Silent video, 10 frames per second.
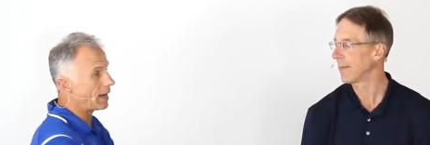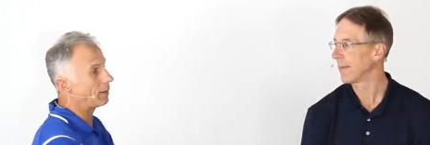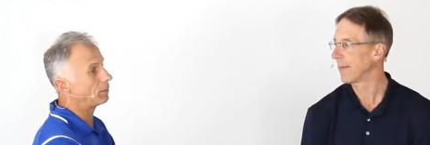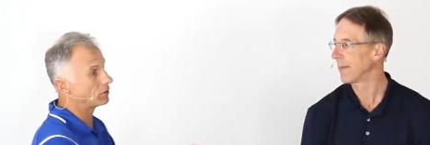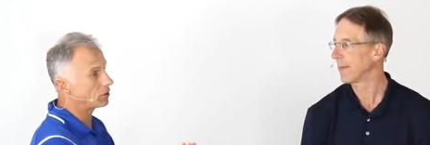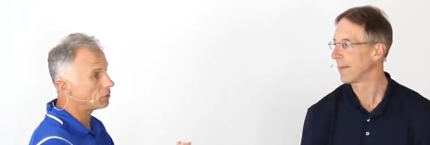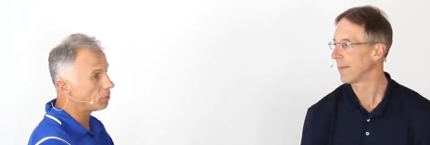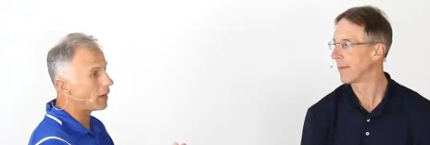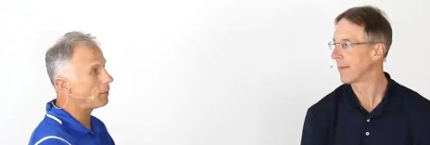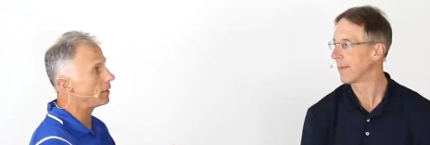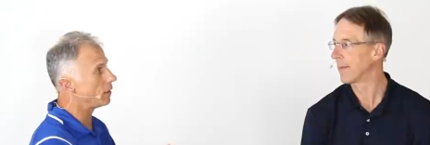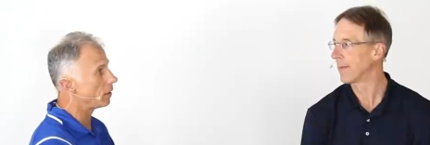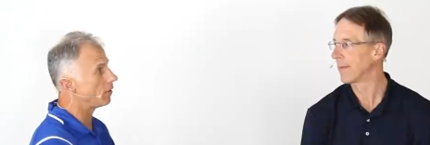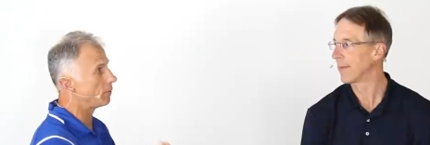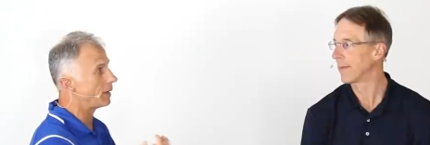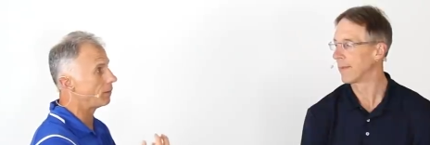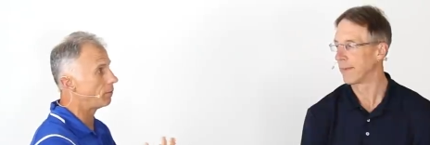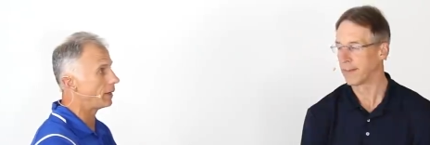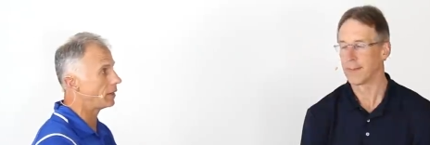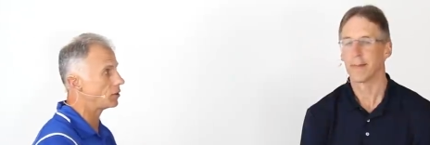Speaker 1: happens, it's probably a nerve being
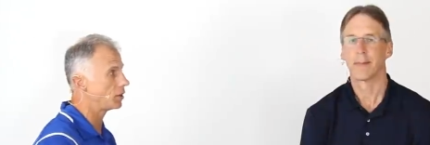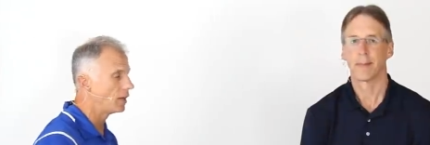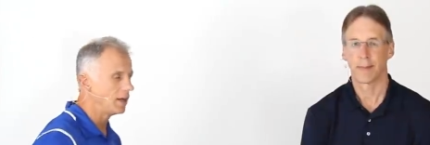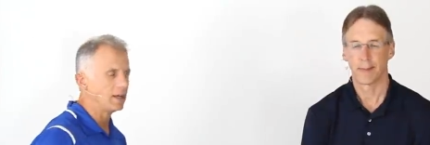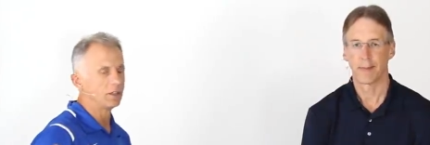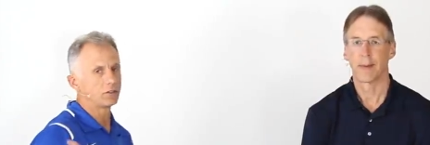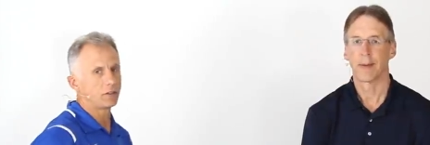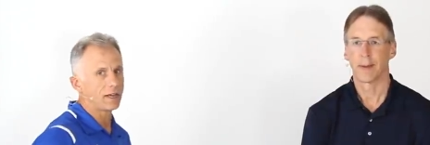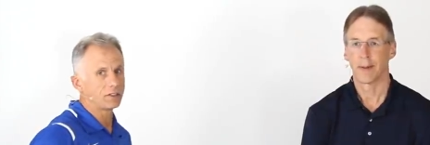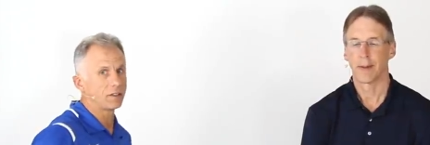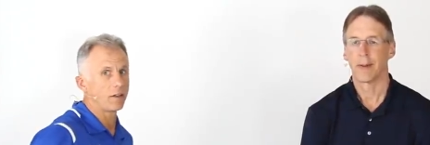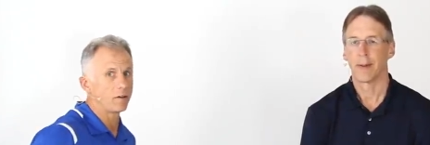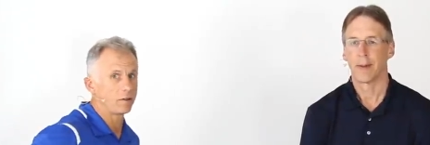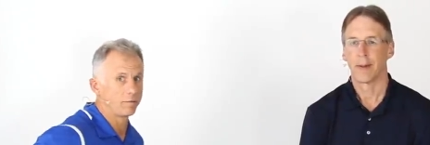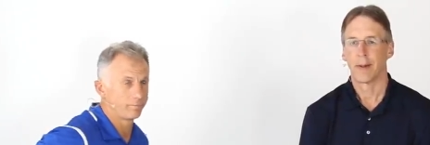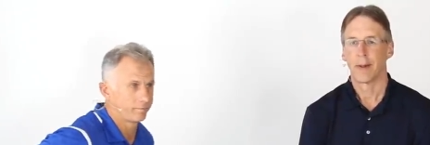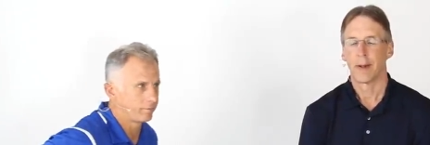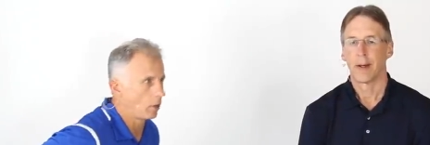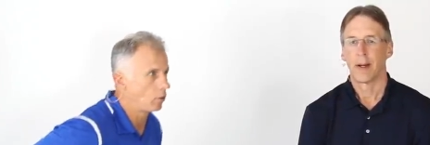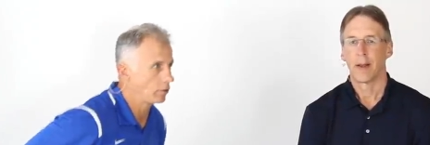pinched. So that's another
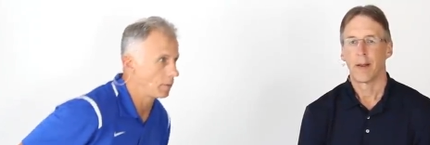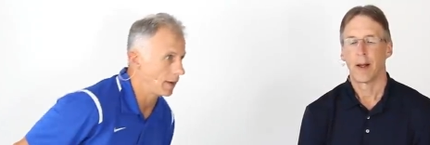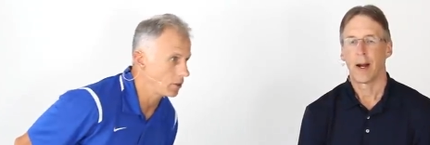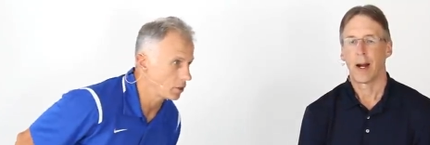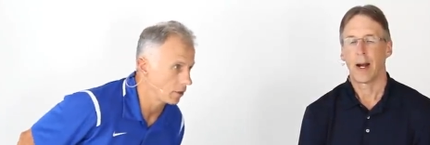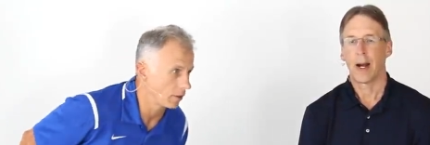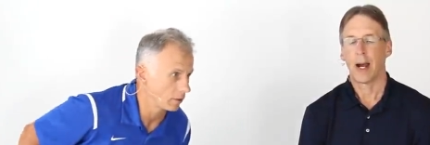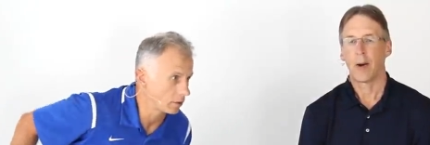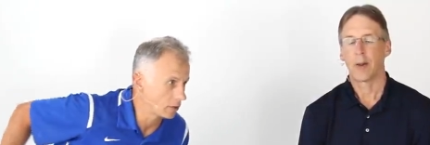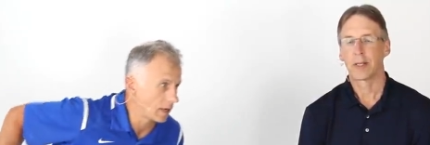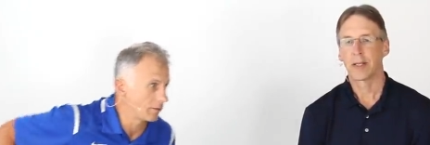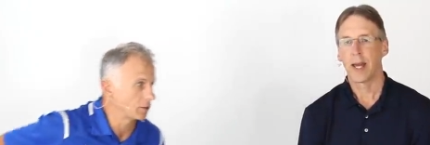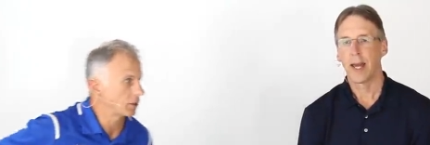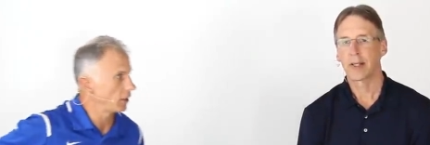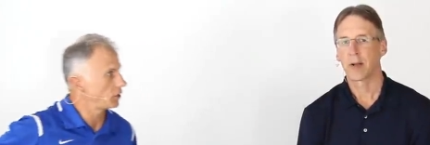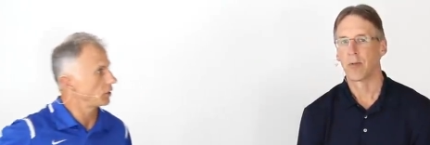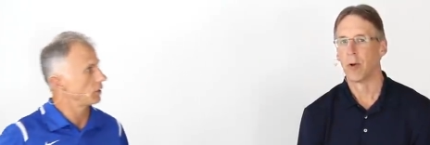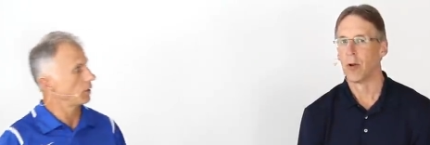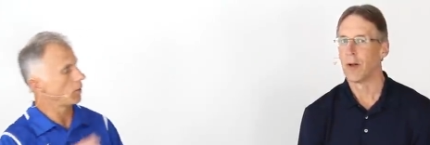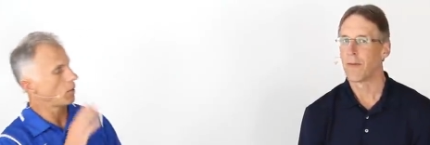whole dimension on conversation. I would say as a
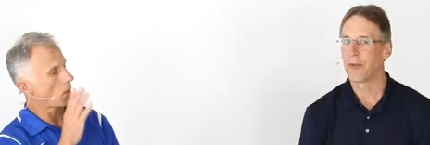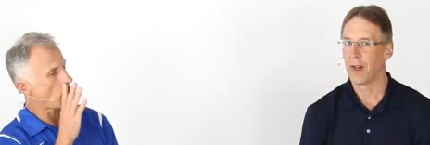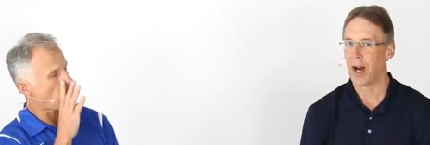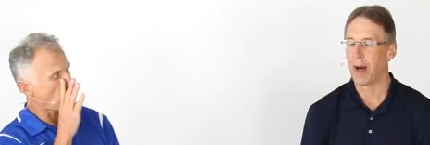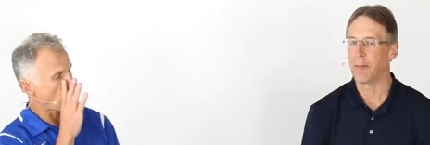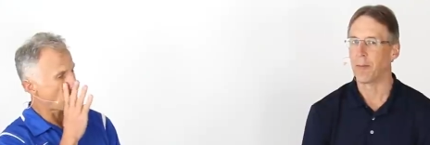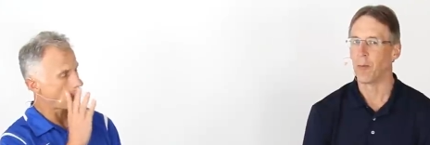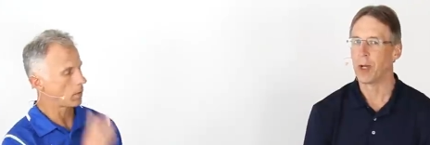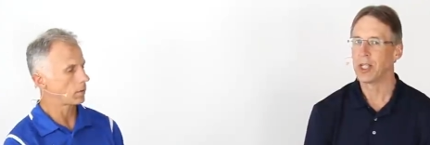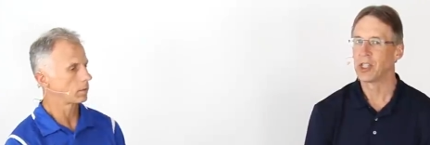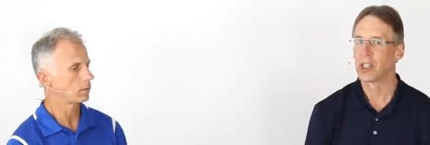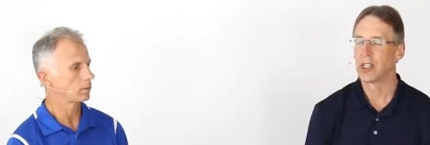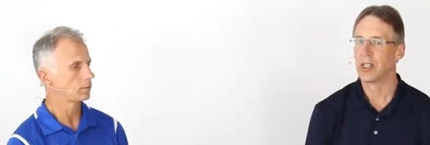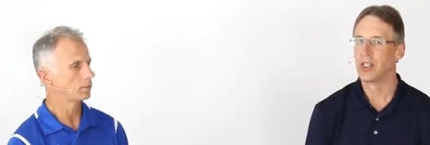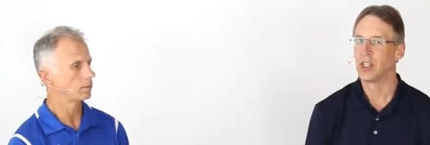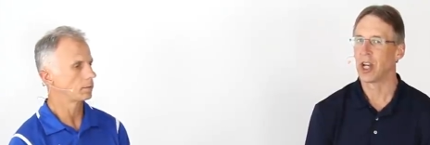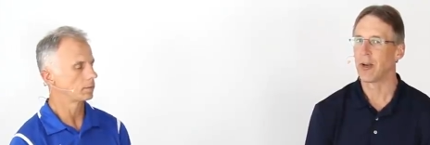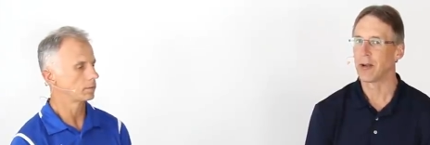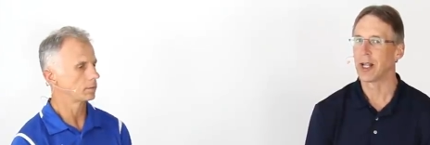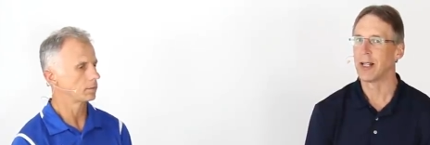rule
Speaker 2: of thumb, we
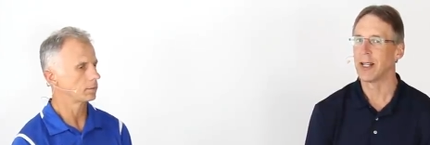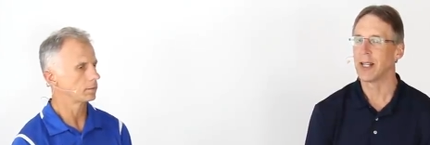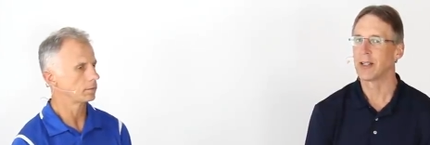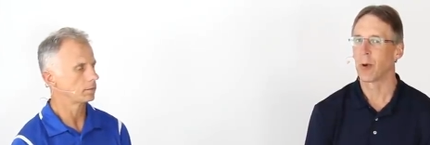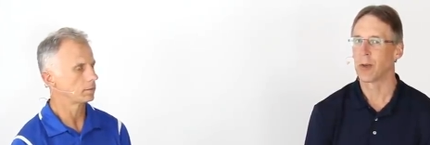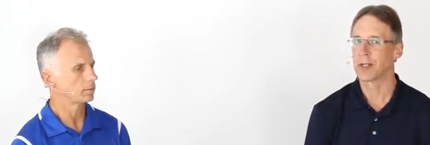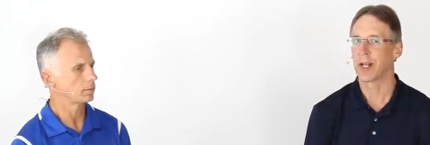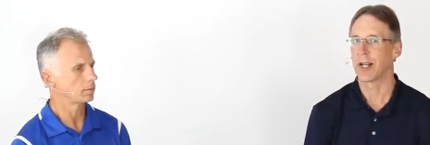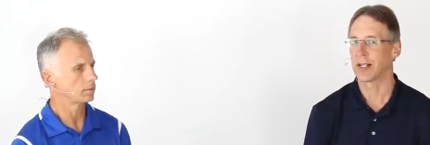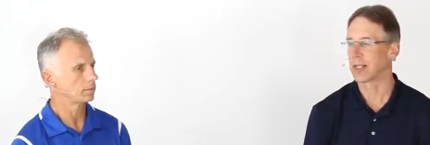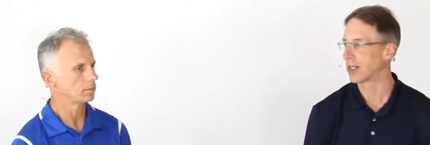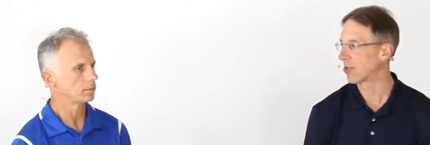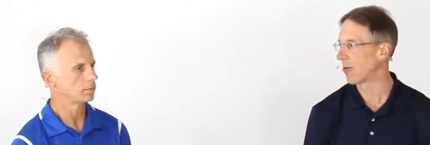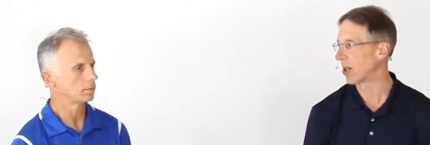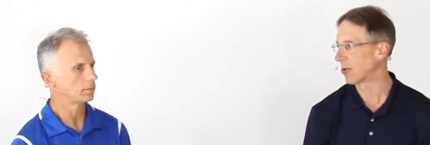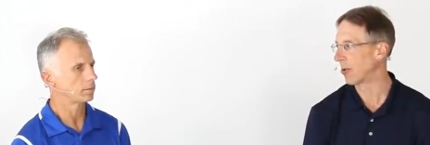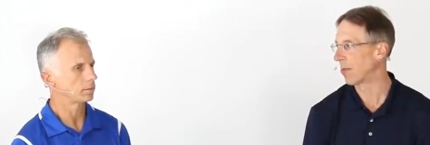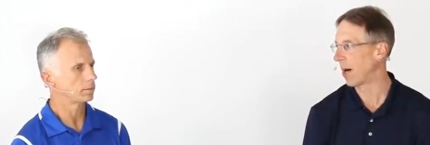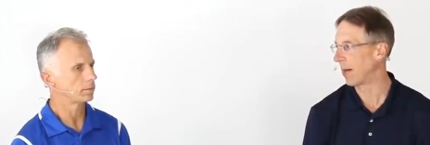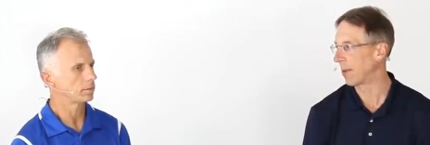generally lean towards that it's a structural
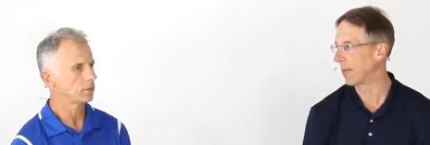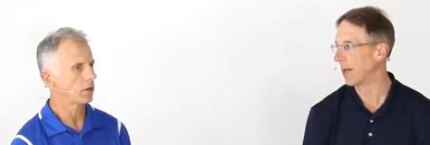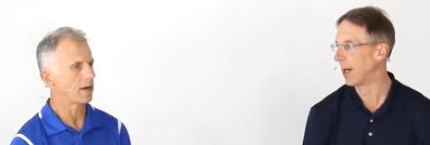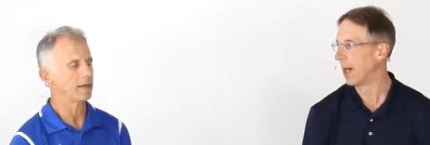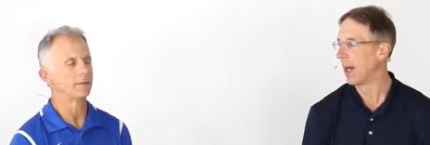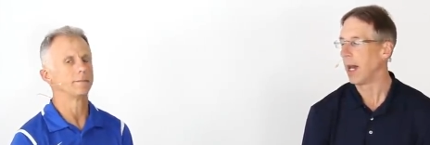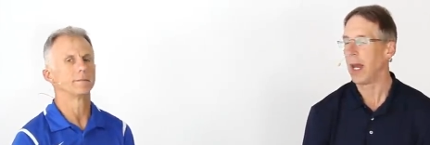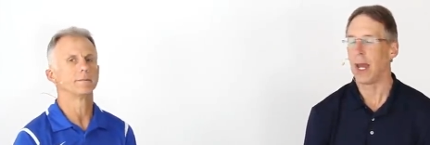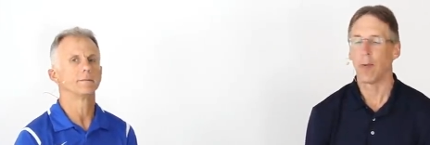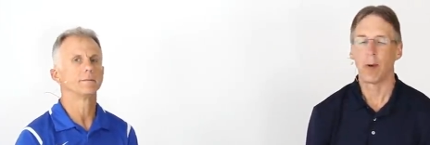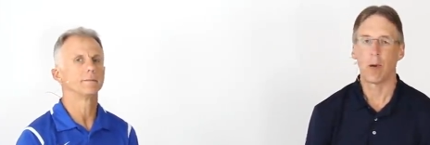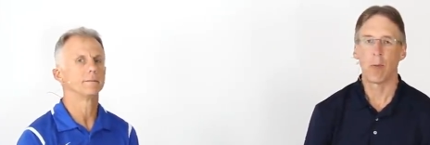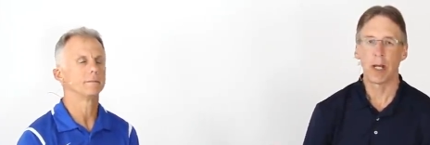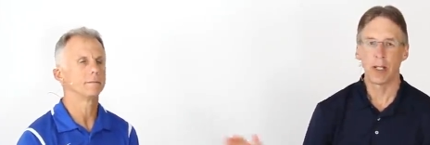problem. Right. And what we